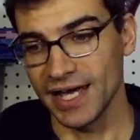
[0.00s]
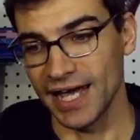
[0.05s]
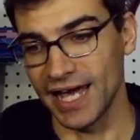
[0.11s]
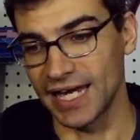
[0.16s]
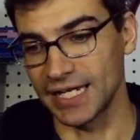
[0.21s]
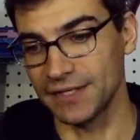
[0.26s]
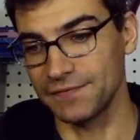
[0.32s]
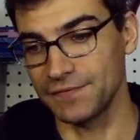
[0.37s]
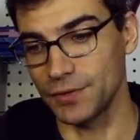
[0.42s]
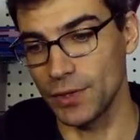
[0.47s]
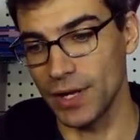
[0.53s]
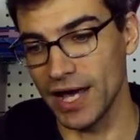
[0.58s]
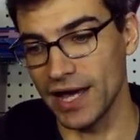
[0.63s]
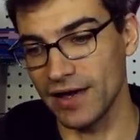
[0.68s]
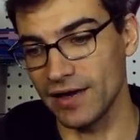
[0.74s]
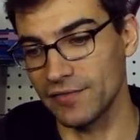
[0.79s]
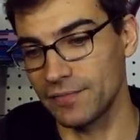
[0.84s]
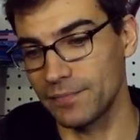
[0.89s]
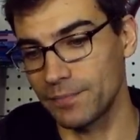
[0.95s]
And if you
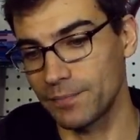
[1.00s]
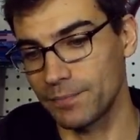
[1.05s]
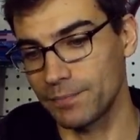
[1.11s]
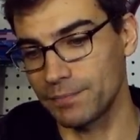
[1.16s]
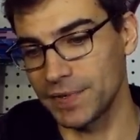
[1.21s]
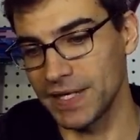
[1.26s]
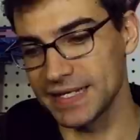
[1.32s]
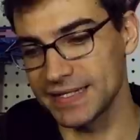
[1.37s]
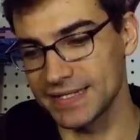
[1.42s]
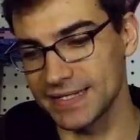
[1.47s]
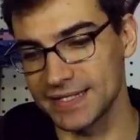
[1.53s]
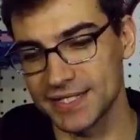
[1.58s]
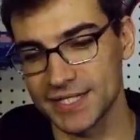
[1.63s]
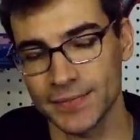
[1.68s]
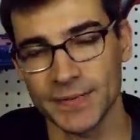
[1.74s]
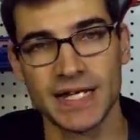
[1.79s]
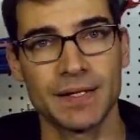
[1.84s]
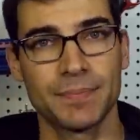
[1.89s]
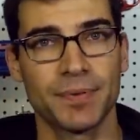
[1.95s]
have pieces
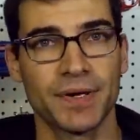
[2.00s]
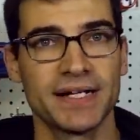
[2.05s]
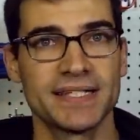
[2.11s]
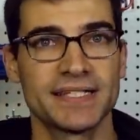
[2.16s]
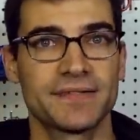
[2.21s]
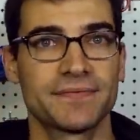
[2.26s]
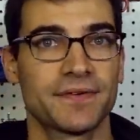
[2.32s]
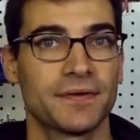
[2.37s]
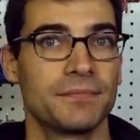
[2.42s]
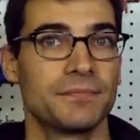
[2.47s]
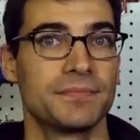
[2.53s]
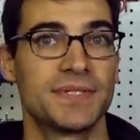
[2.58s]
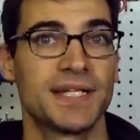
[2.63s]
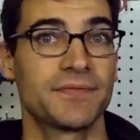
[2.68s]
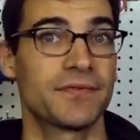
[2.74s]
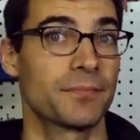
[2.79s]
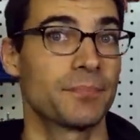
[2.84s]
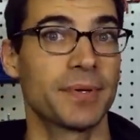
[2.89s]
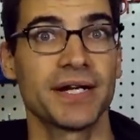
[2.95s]
3D printed from
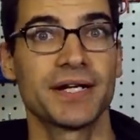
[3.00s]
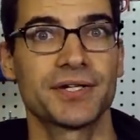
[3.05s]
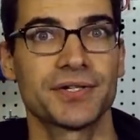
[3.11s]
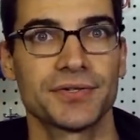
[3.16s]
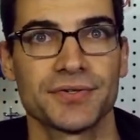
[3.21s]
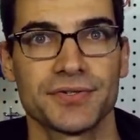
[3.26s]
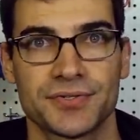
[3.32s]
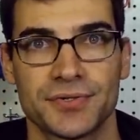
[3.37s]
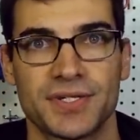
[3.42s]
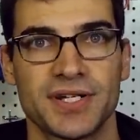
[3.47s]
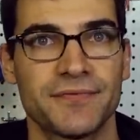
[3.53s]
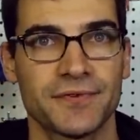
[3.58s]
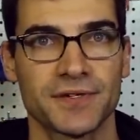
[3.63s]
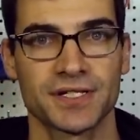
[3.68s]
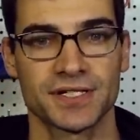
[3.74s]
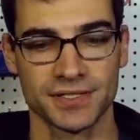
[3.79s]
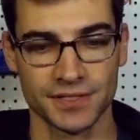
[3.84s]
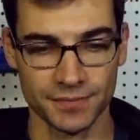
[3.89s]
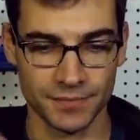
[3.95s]
different printers or
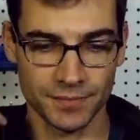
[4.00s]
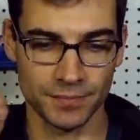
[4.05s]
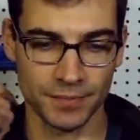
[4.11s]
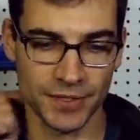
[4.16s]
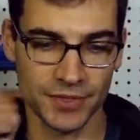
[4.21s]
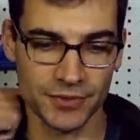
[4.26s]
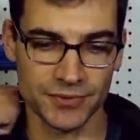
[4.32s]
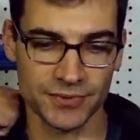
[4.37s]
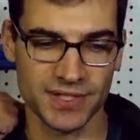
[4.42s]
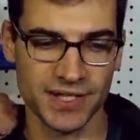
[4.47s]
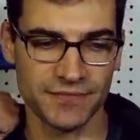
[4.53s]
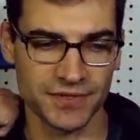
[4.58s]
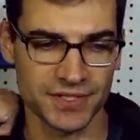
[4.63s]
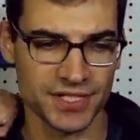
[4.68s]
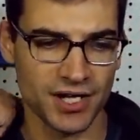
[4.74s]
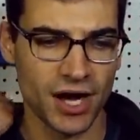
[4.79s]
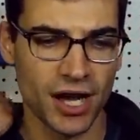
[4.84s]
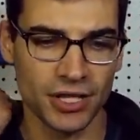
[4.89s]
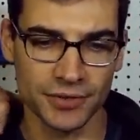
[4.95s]
different printers with
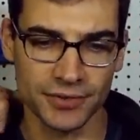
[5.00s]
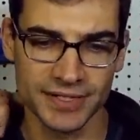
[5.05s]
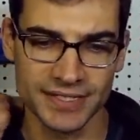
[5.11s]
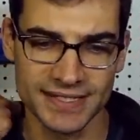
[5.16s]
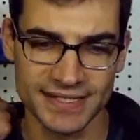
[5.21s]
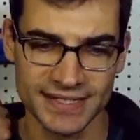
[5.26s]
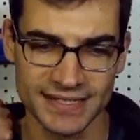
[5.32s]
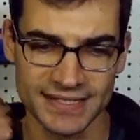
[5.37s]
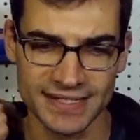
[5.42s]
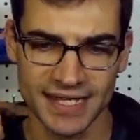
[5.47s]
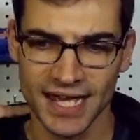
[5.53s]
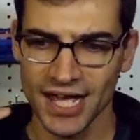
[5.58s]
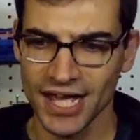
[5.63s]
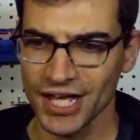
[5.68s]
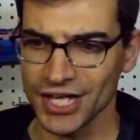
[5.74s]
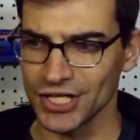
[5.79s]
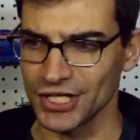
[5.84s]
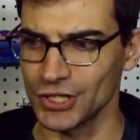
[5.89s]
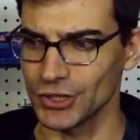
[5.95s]
different tolerances,
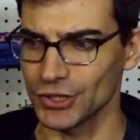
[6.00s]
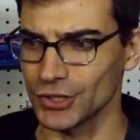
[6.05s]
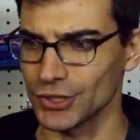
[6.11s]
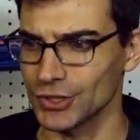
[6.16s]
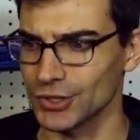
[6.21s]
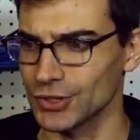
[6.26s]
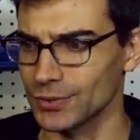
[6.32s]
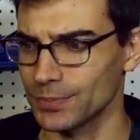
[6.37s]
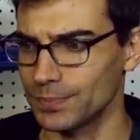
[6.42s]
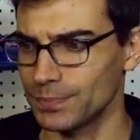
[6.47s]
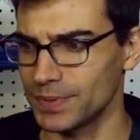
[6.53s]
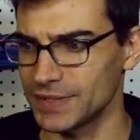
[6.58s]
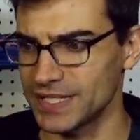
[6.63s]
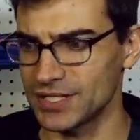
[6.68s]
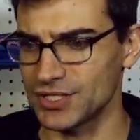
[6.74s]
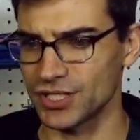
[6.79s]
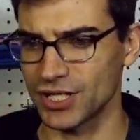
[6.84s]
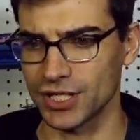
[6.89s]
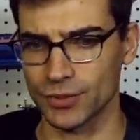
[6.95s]
you're
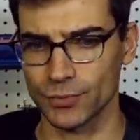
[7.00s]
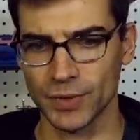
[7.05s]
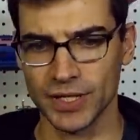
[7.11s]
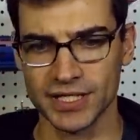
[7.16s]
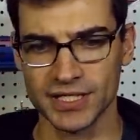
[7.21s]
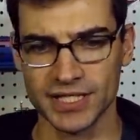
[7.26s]
potentially going to run